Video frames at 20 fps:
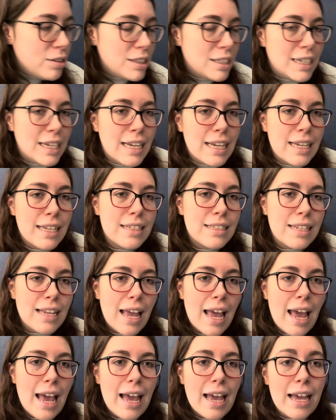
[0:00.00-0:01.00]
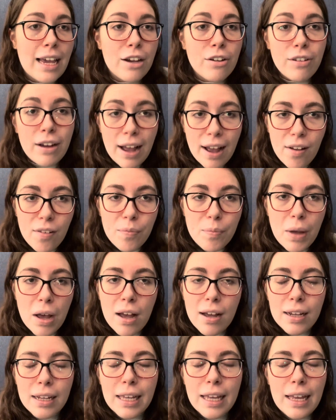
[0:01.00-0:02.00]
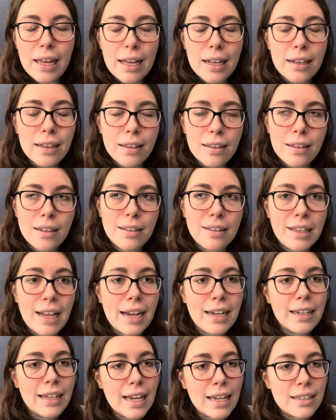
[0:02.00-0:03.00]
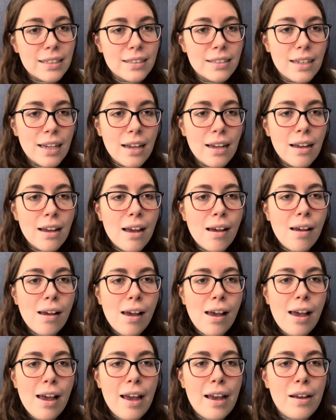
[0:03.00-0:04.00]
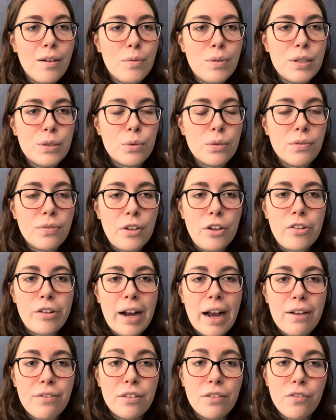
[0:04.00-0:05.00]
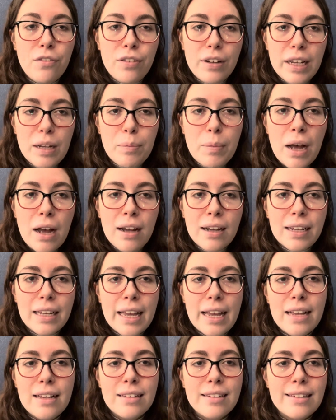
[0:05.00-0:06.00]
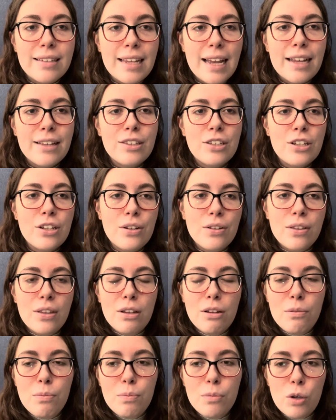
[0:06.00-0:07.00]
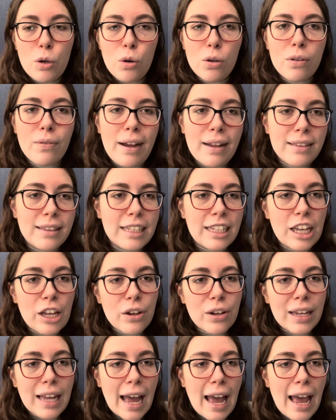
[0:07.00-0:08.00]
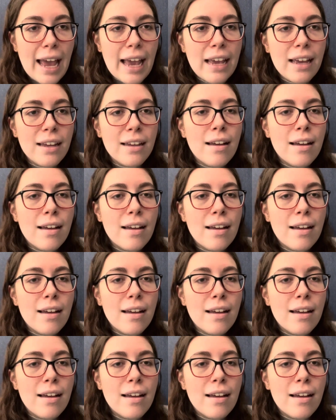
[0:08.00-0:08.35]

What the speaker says: did a craft market in Lancaster. It was one of the craft and flea markets. They do them all around the UK.